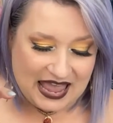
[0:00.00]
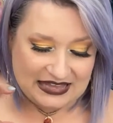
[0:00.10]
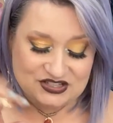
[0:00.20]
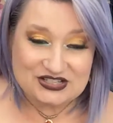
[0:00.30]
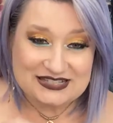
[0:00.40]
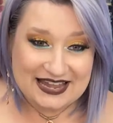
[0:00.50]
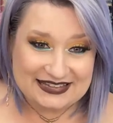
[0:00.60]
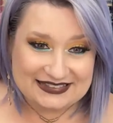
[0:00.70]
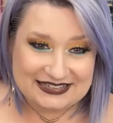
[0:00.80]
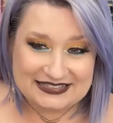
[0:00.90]
Just like
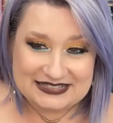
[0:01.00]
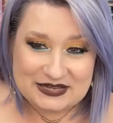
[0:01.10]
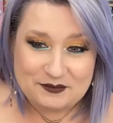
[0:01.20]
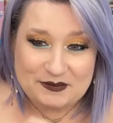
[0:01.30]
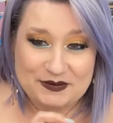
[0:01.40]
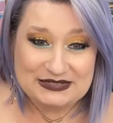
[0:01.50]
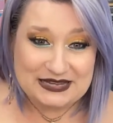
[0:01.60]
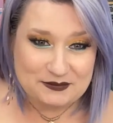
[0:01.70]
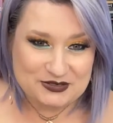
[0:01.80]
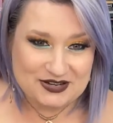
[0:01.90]
this, but put
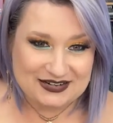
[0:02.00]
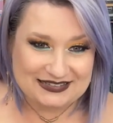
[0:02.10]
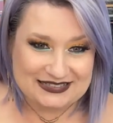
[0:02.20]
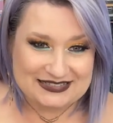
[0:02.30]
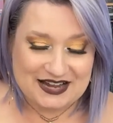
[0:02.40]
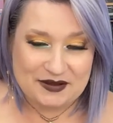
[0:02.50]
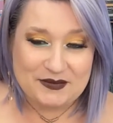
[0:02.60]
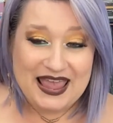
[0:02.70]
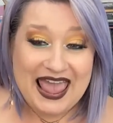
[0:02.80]
Debutawn at the top.